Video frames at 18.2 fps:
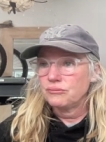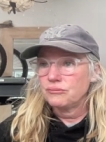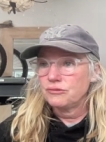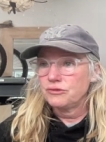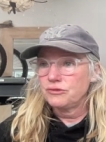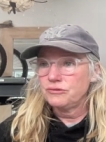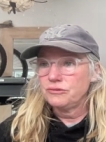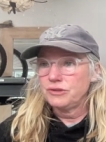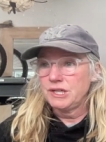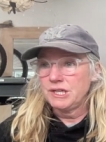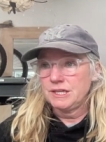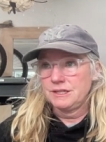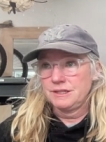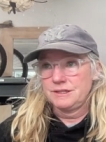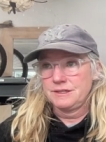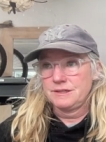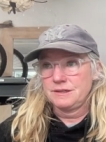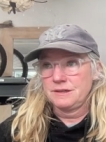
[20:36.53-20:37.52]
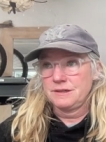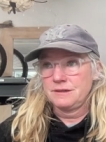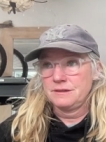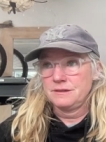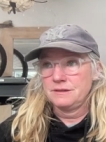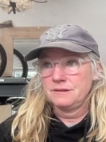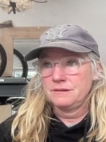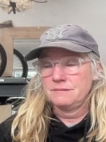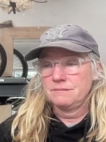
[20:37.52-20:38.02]
2 weeks.
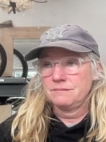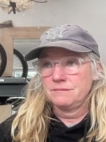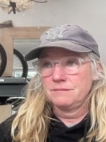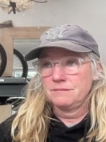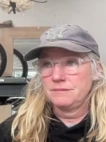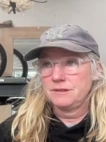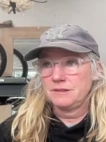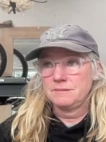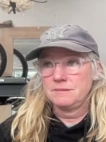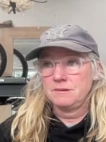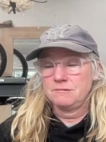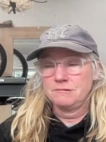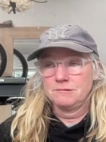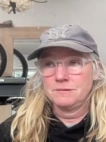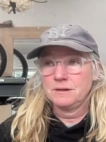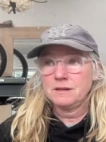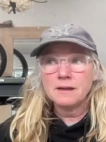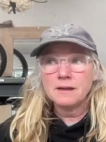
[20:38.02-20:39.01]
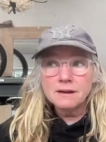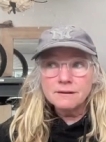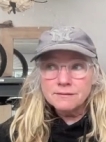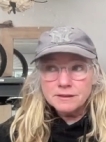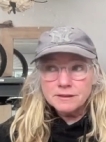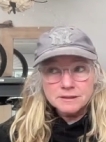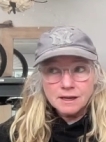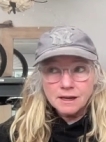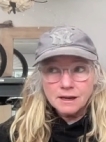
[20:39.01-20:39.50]
Doesn't mean we're working
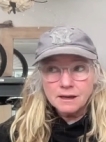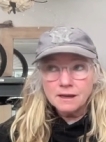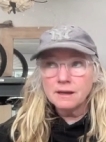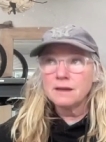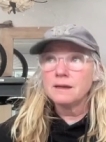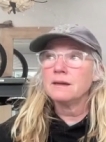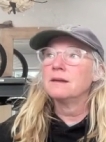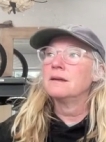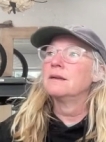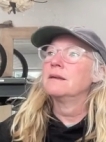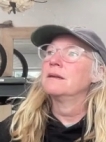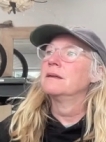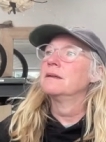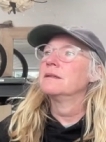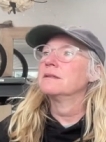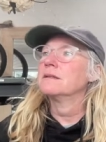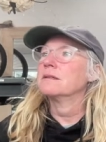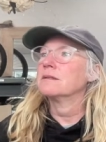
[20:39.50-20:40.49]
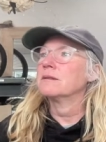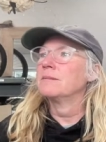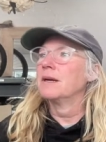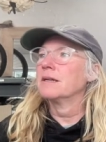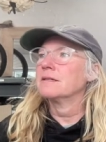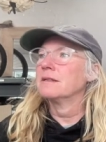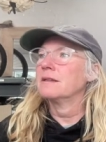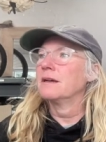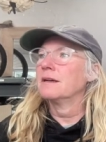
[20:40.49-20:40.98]
every day. So let's go
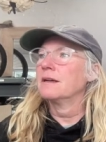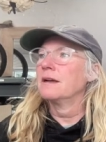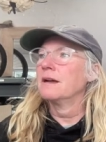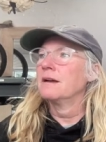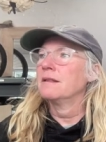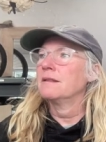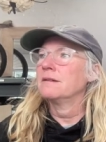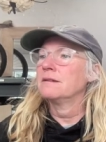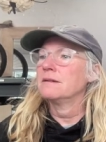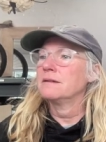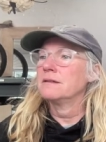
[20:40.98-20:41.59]
back to that calendar,